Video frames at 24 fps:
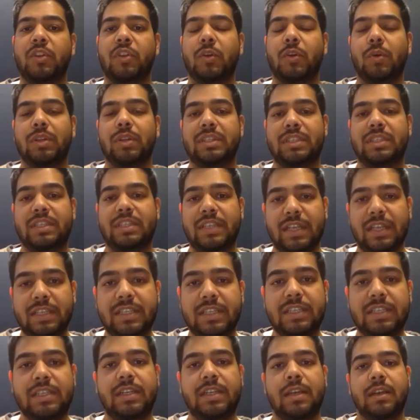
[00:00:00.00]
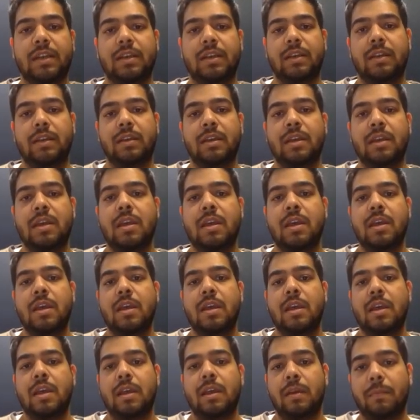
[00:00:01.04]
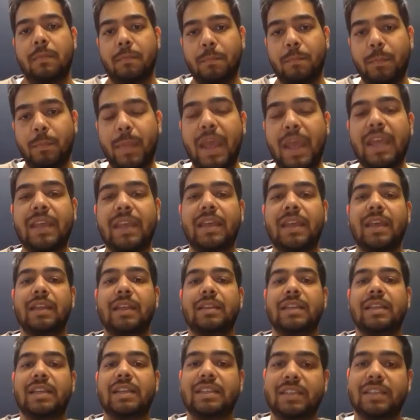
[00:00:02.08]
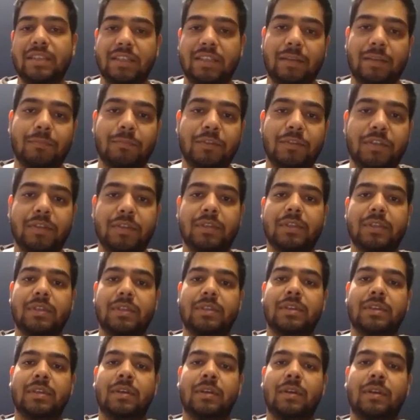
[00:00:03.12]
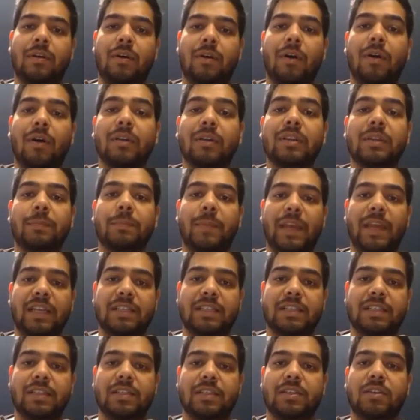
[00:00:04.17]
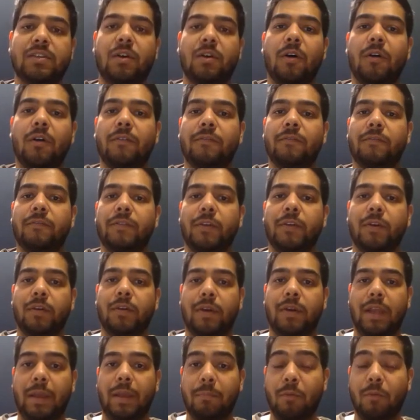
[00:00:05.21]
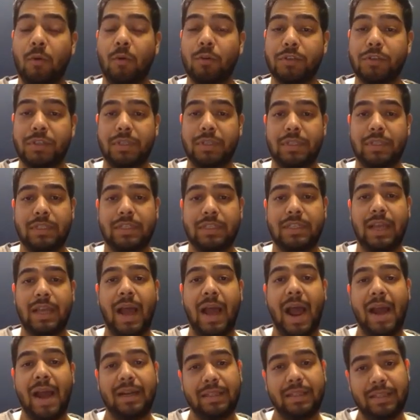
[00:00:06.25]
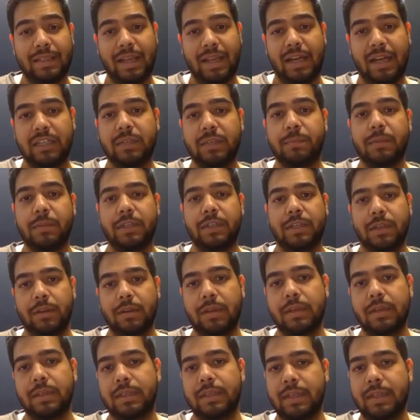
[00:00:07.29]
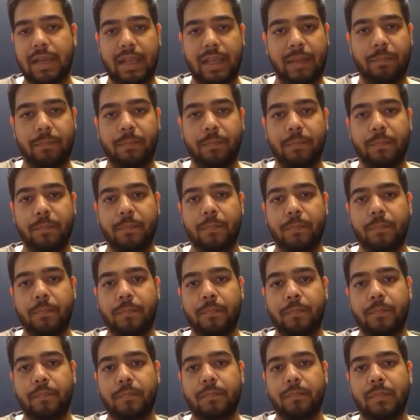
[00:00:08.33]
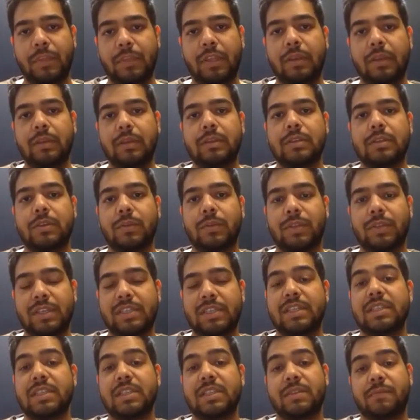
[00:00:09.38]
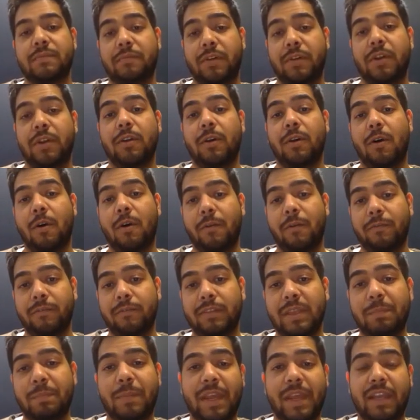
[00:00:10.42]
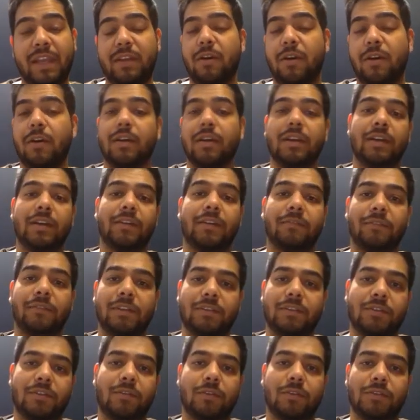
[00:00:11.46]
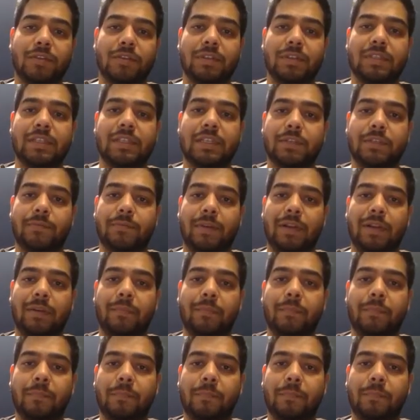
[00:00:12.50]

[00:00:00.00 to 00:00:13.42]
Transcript: you are just making these assumptions on the basis of your emotions at that particular time. So this is one of the big cognitive distortions as well.